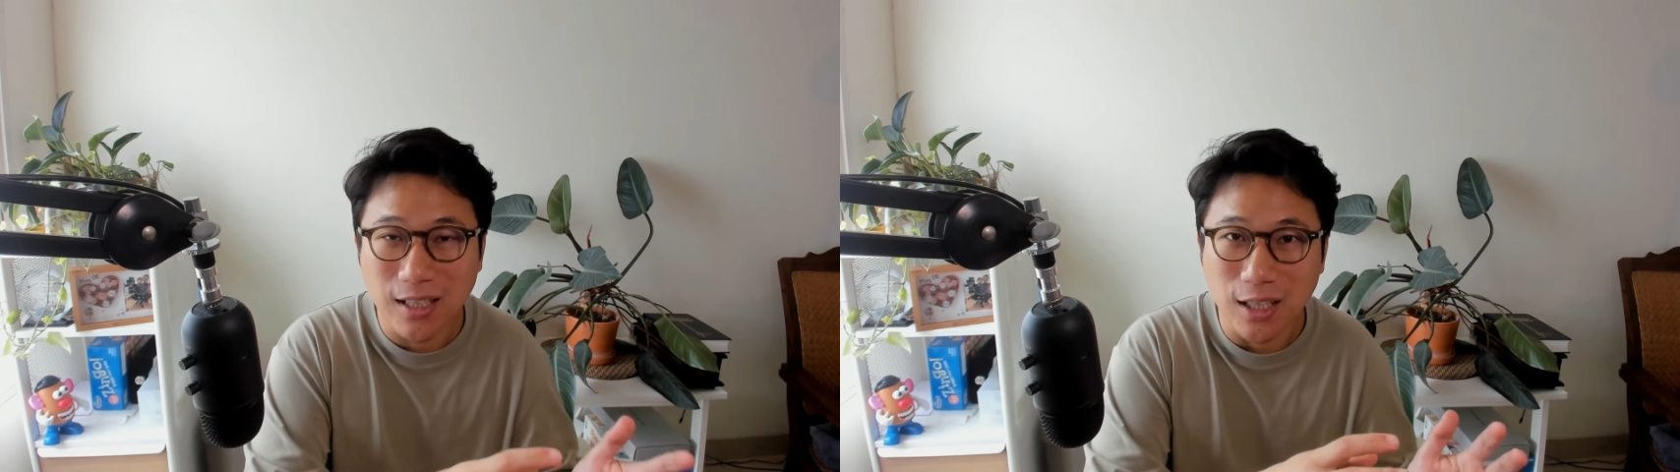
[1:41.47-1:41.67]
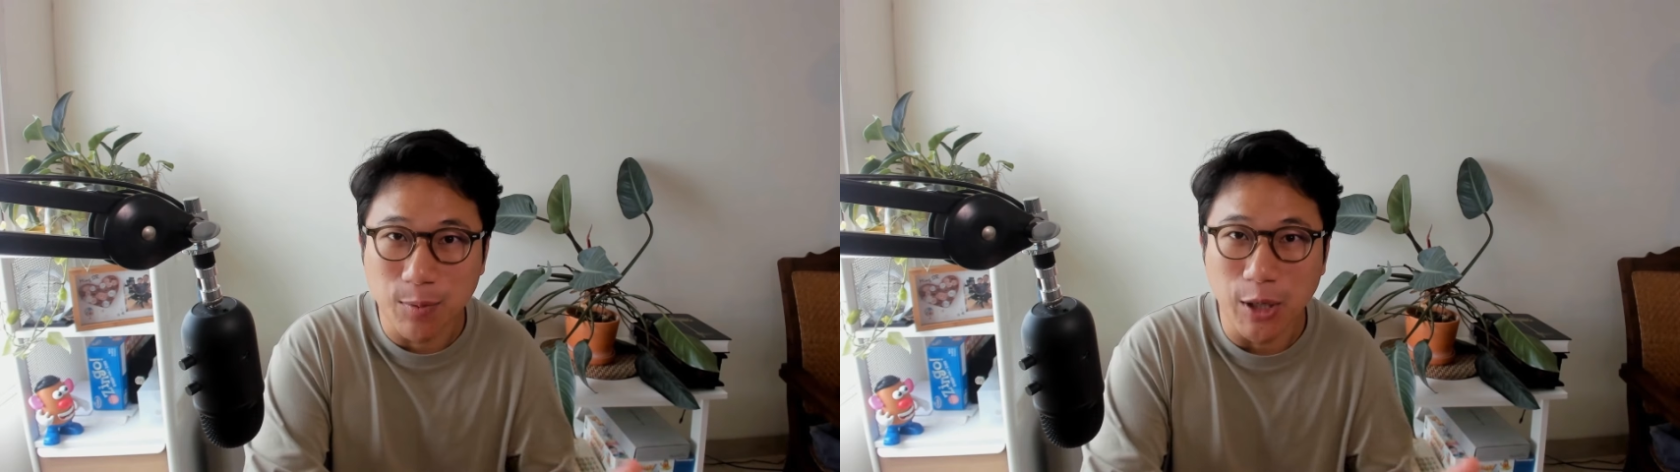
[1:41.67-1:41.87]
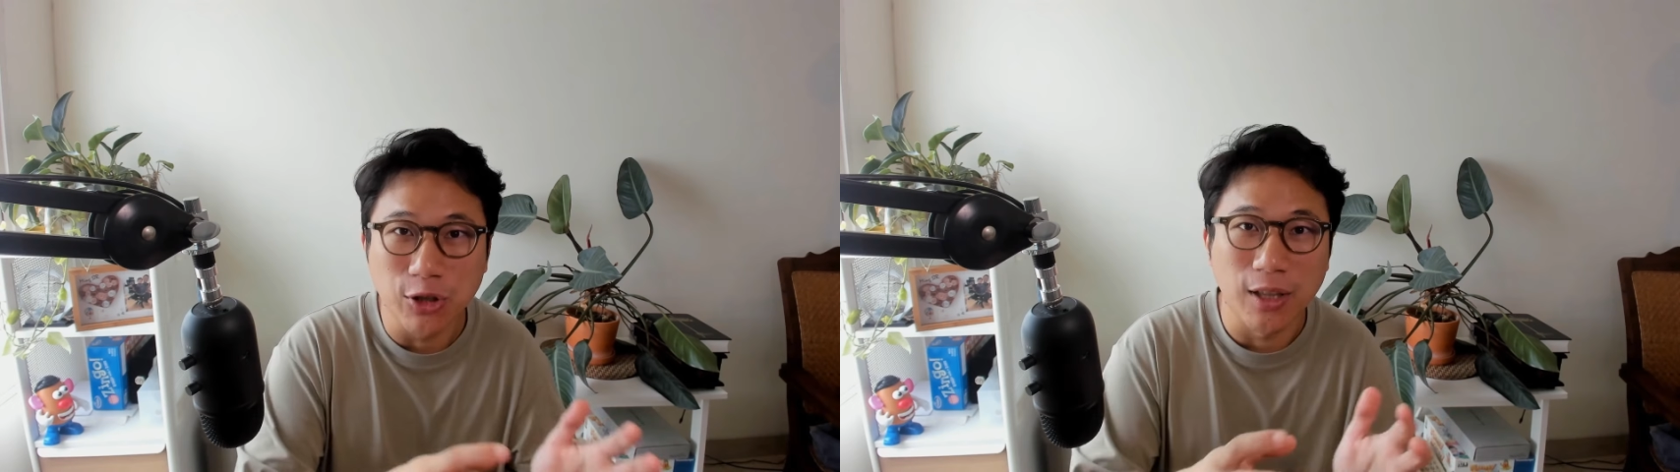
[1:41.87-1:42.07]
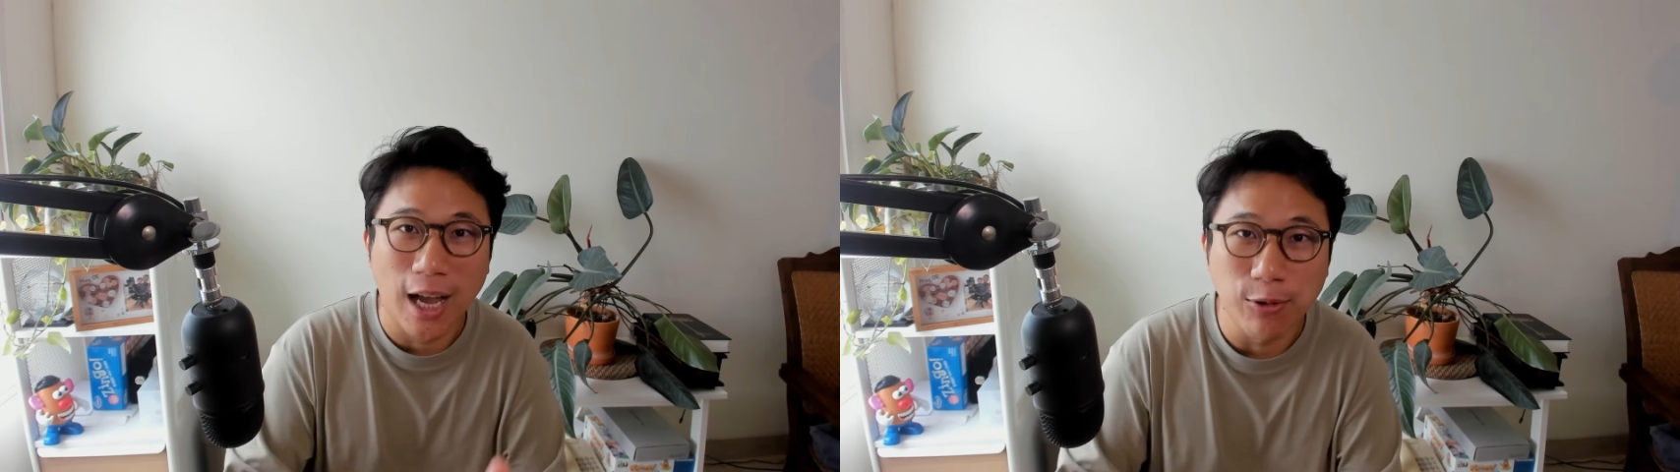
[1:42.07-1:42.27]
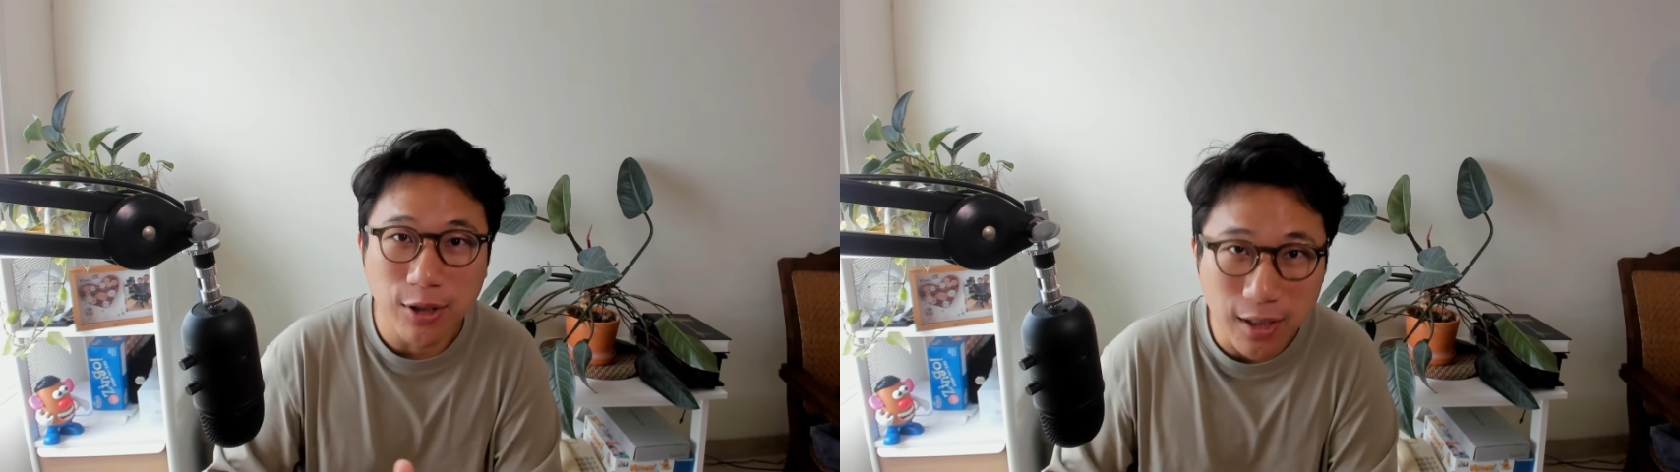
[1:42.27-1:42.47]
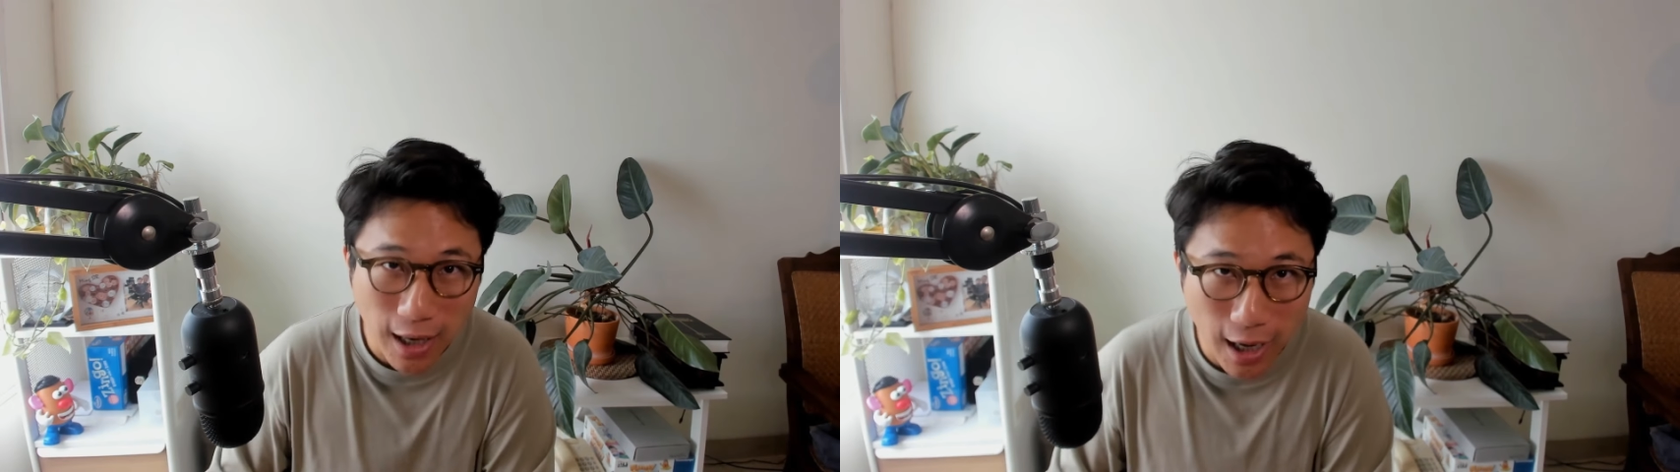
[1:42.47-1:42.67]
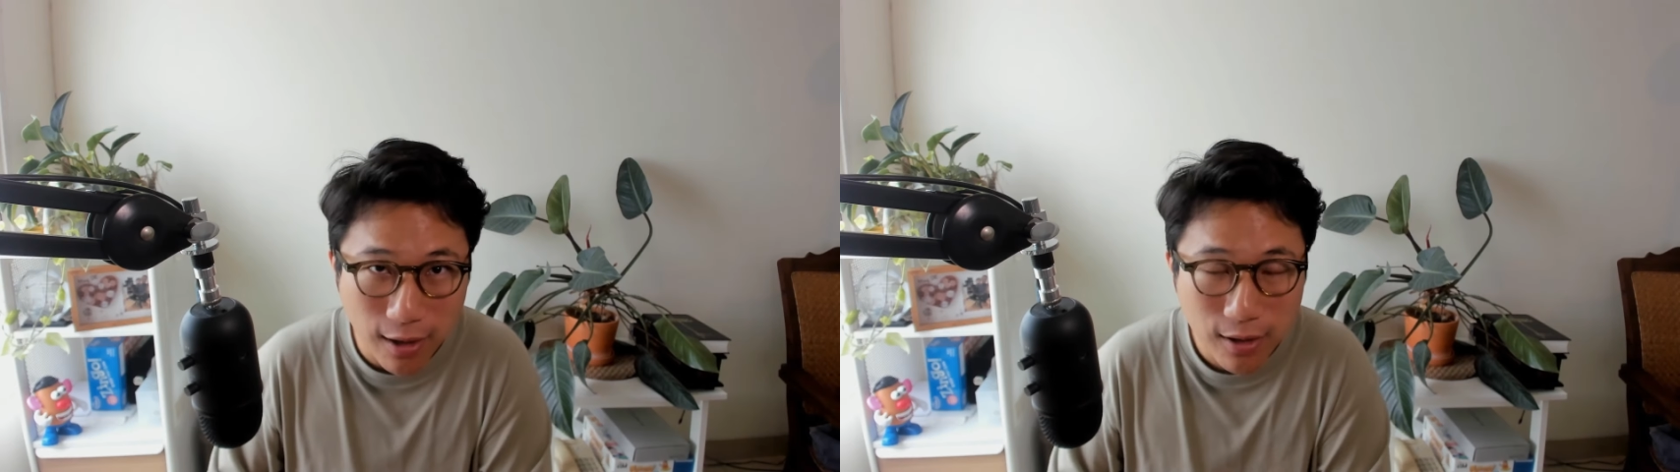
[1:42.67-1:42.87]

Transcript: a speech and language delay.